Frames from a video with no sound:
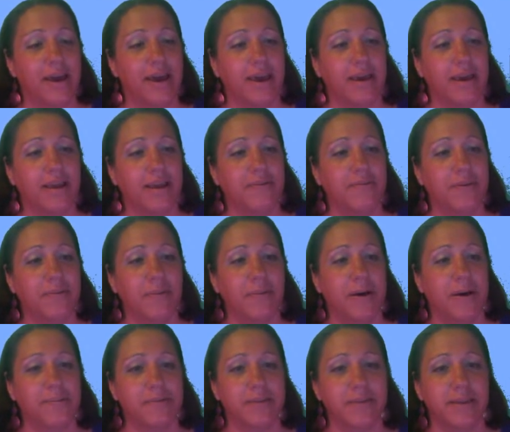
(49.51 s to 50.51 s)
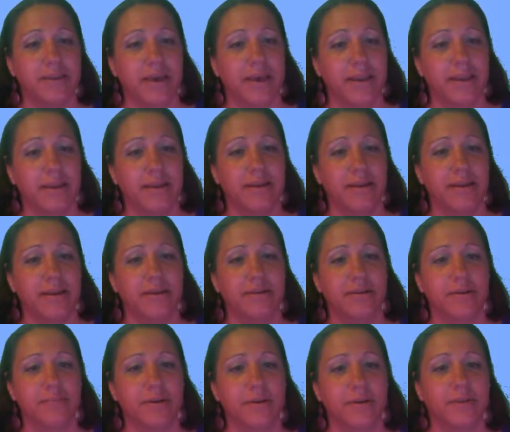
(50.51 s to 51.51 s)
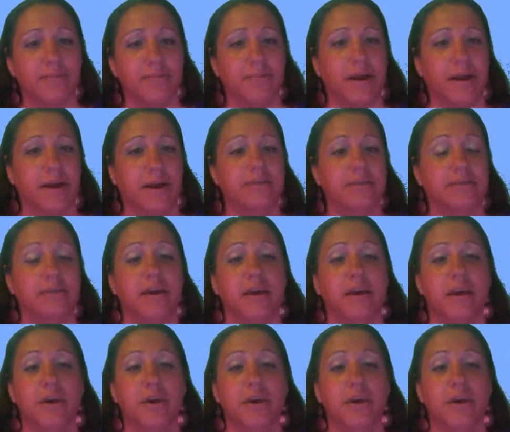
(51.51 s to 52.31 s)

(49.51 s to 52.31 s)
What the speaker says: And if he pops his head in here, don't be surprised.